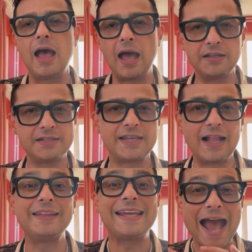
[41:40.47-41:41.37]
and
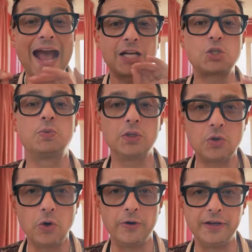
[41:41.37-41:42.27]
sell the actual
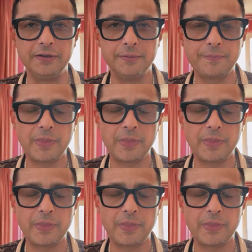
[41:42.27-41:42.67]
coin.